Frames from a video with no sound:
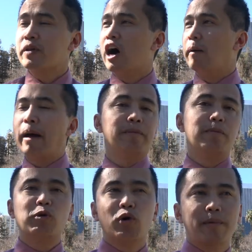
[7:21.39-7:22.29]
Um, I
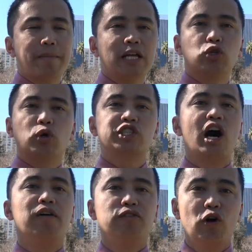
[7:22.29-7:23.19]
remember one of my mentors,
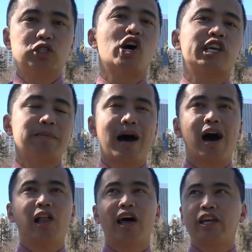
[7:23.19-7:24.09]
Tom Flo, talking about
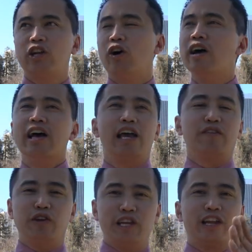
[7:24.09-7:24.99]
how like you know,
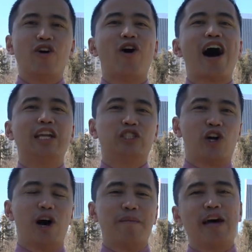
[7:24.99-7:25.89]
if you didn't know how to
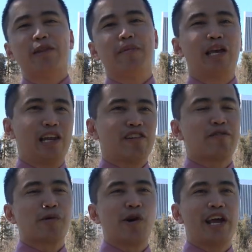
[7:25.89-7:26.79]
drum at the beginning
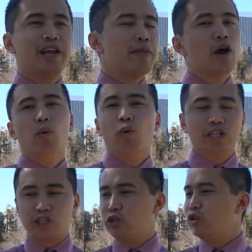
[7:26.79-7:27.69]
of a parade,
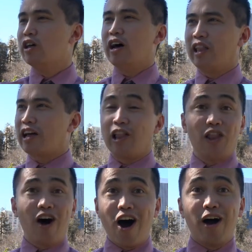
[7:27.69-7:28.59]
once you do the, like a
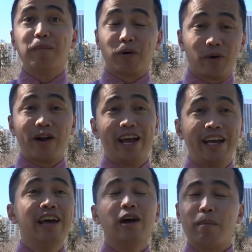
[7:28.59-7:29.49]
long
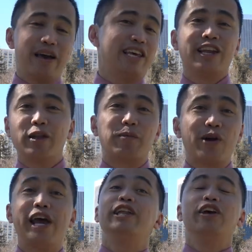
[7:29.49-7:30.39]
parade, by the end of the
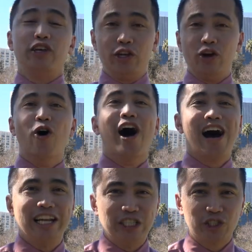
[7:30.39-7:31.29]
parade, you know
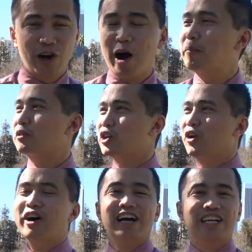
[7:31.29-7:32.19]
how to drum.
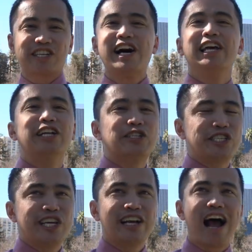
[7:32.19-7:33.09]
So it's kind of
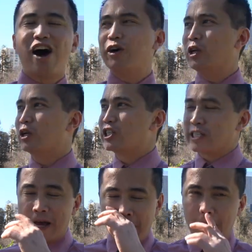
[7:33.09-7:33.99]
interesting how you know
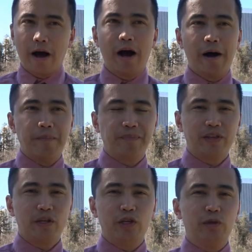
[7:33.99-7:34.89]
just um,
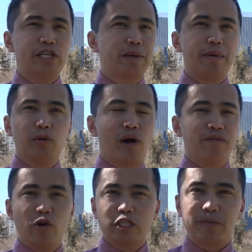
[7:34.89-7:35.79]
you know, you take people who have
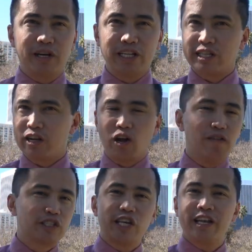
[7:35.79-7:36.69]
no experience, and then all of
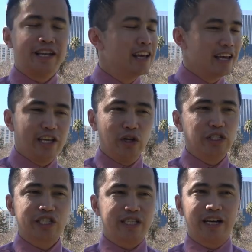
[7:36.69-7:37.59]
a sudden, you know,
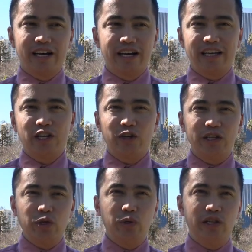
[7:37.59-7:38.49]
just uh, you know,
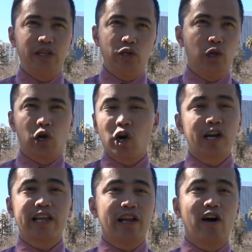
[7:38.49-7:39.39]
you you
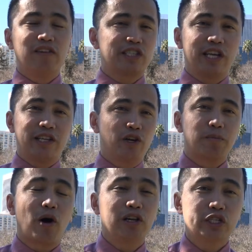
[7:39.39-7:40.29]
learn, and then all of a sudden, you're
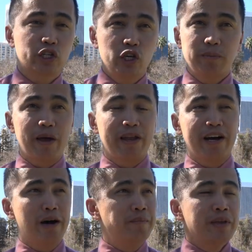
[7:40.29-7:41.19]
part of this group, and
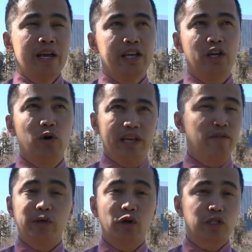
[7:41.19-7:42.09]
um, you know,
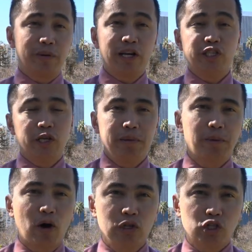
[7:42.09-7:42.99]
even with no experience, you can be
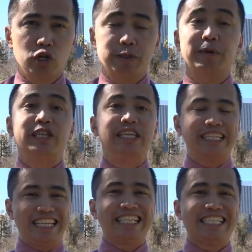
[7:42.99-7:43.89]
part of those groups. But
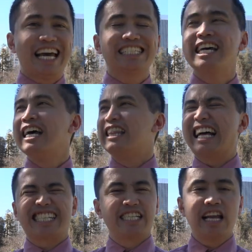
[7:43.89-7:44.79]
th- these days,
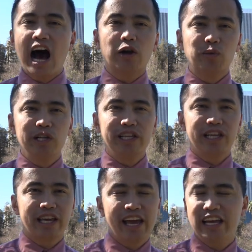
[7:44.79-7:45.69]
that's not really
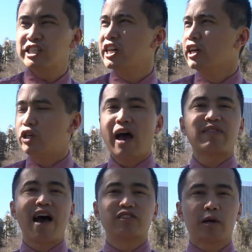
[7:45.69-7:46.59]
the case. You have
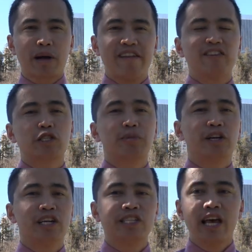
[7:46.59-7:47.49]
to have some kind of
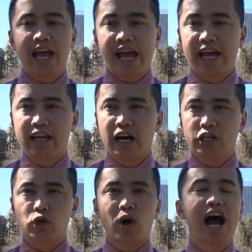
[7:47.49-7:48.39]
experience, and uh,
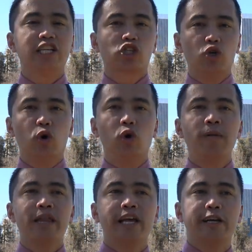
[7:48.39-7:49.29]
your high school
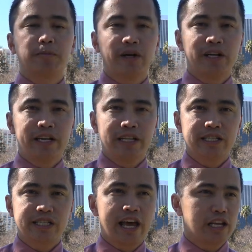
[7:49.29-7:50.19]

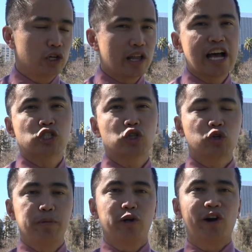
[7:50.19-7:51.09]
experience and your, the high school
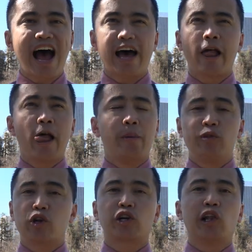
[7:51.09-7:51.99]
group you're at,
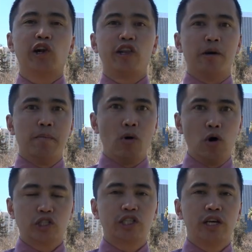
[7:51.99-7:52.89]
you're going to learn the
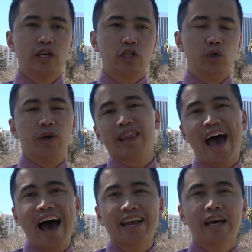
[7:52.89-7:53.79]
most doing
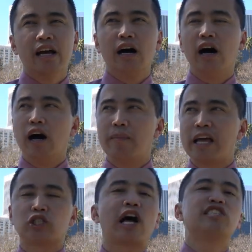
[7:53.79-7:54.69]
that, um,
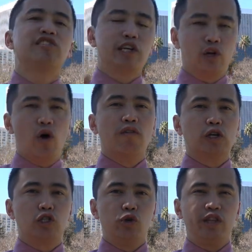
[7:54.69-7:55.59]
and transferring it over
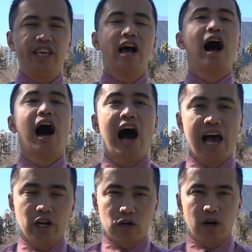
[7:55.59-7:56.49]
to the
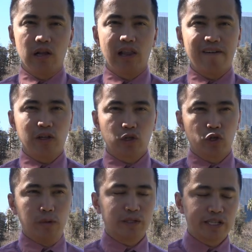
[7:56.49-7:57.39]
higher level
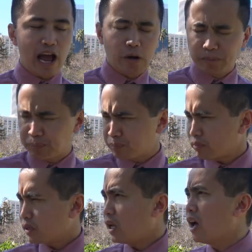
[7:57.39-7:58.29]
groups. Now.
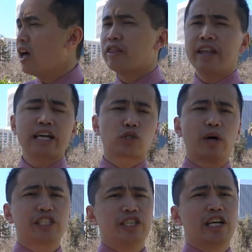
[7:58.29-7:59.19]
The next
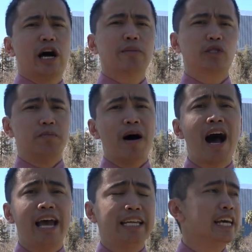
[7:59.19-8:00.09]
question that comes to mind